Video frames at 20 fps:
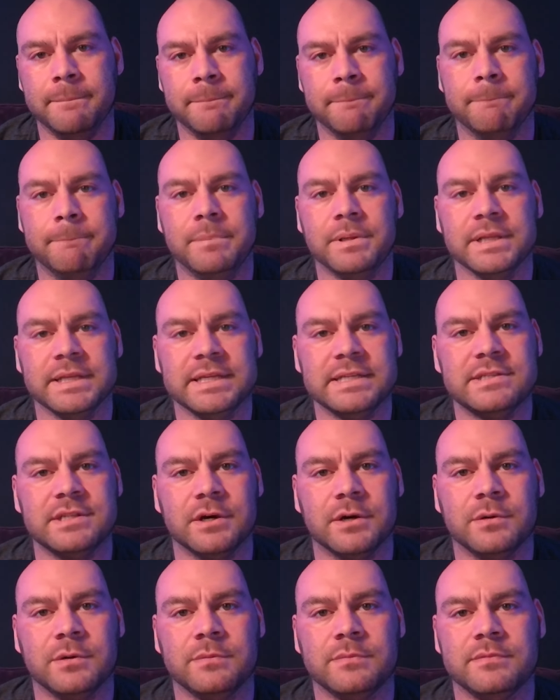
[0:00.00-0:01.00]
please
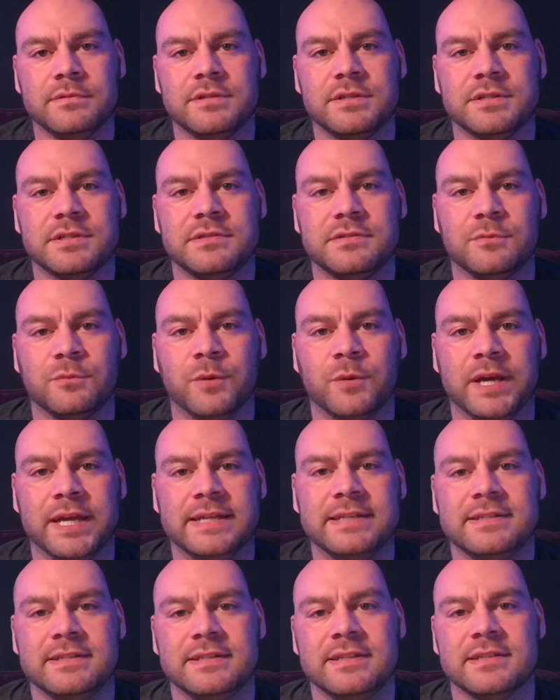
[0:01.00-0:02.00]
don't, just
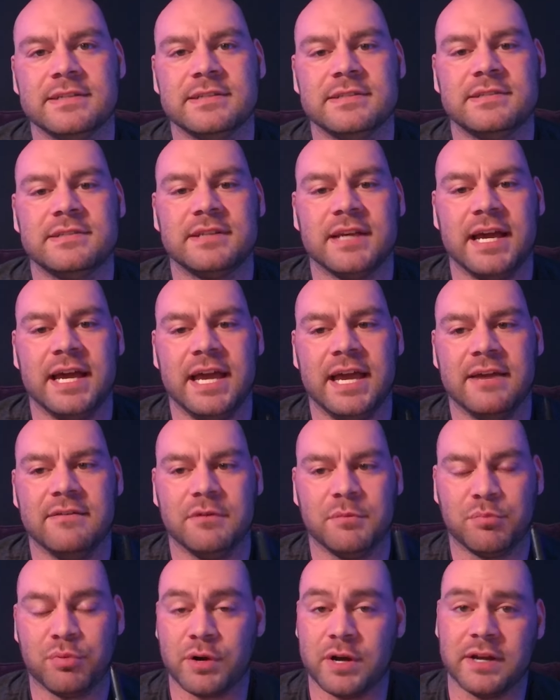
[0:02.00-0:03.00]
wait, because I have a
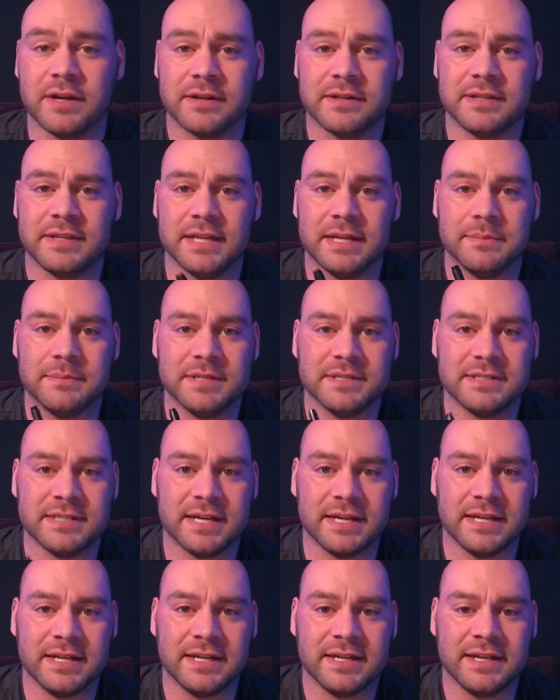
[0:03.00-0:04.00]
product that I'm
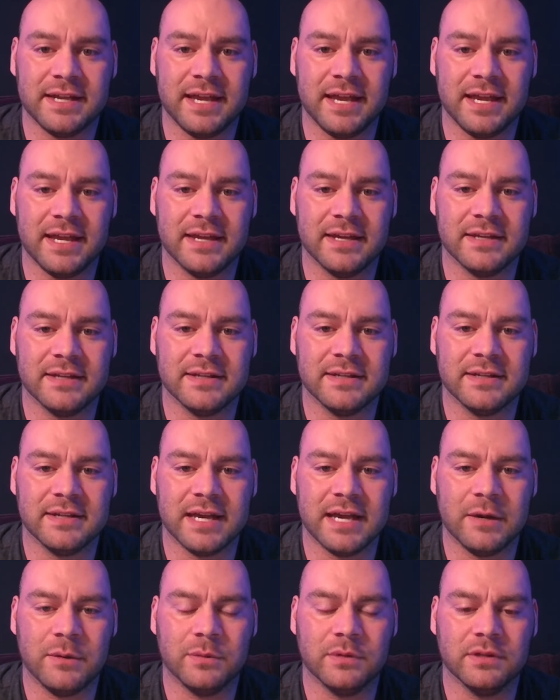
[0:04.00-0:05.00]
designing and
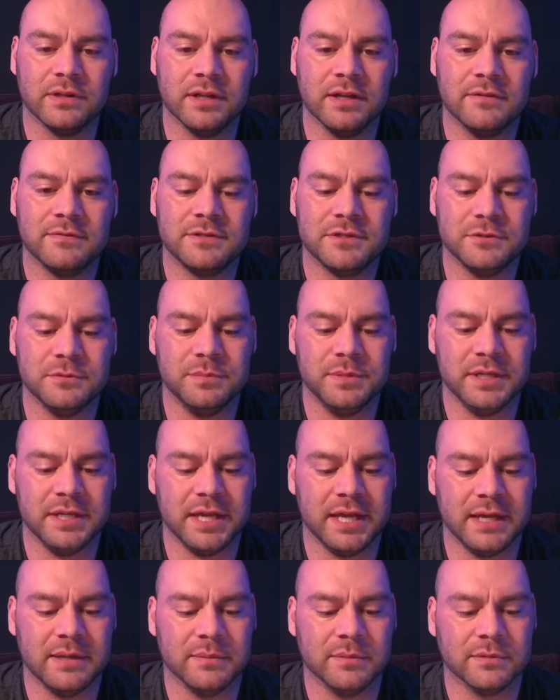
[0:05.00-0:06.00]
I would love to be
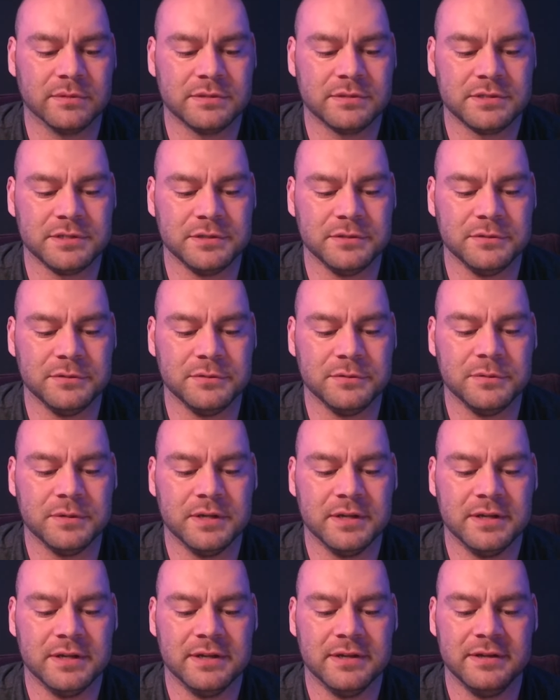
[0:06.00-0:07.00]
able to
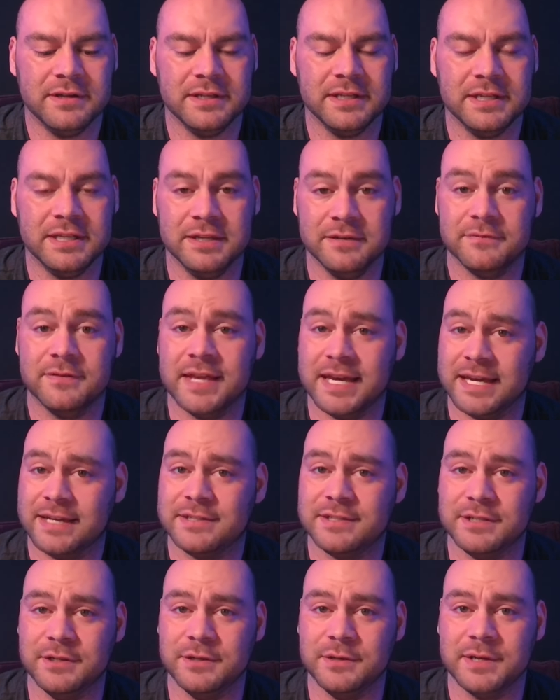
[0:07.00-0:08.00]
give that
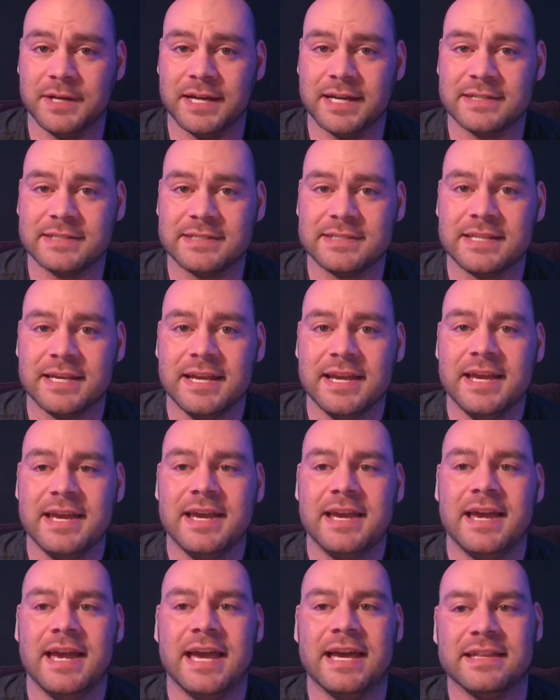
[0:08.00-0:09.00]
to you guys
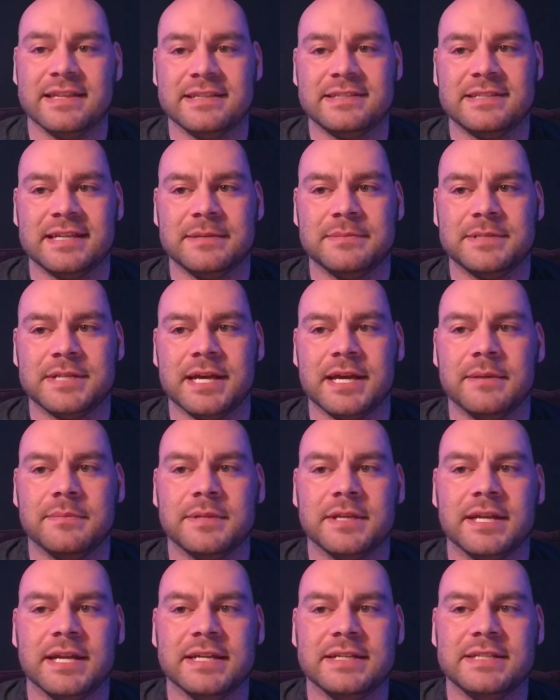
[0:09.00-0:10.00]
at the same time
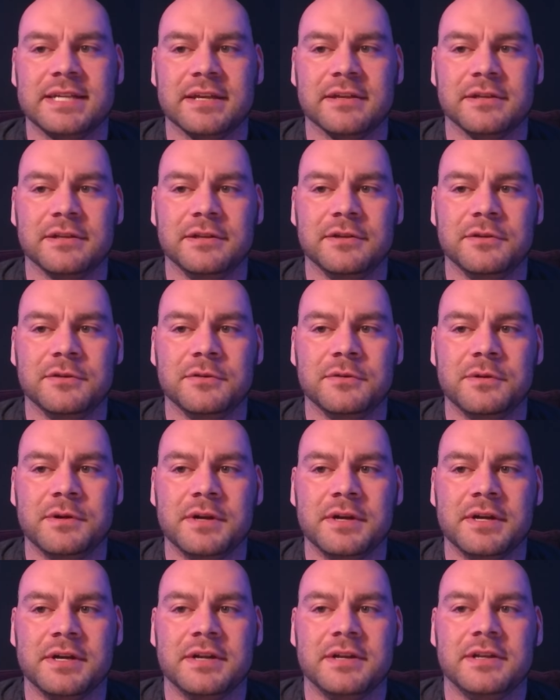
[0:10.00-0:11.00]
that I tell you
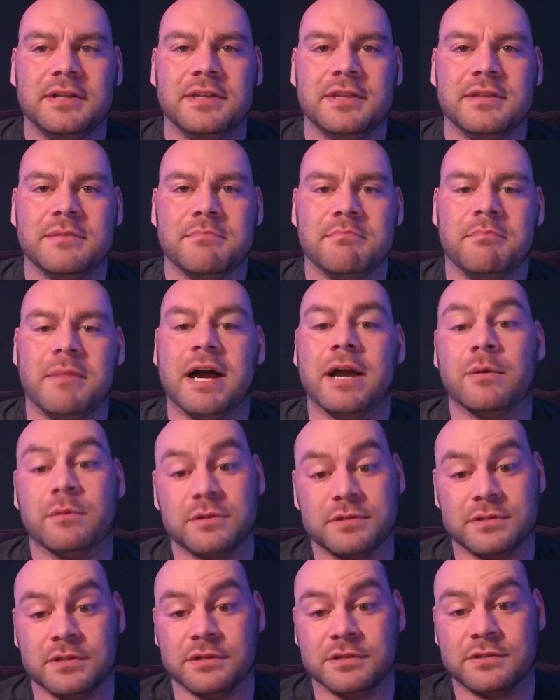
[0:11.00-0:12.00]
my
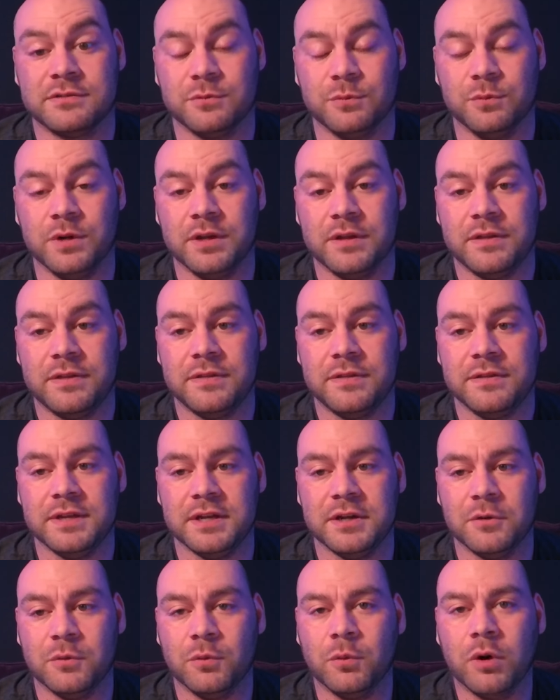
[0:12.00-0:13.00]
results with,
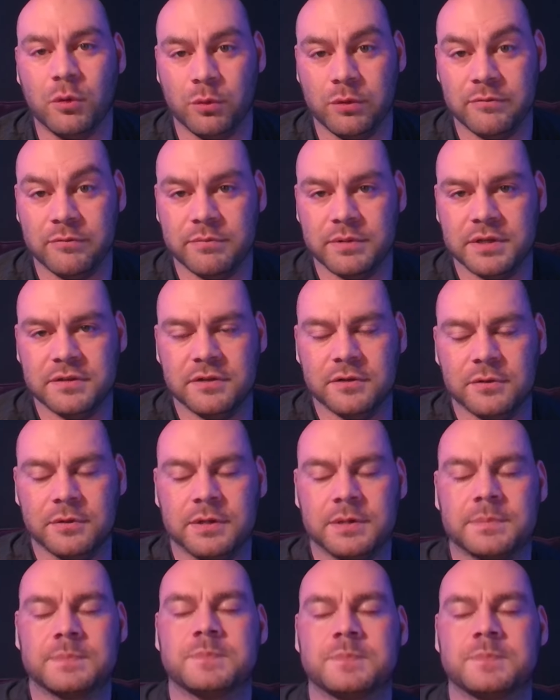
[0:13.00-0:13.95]
what we've been doing.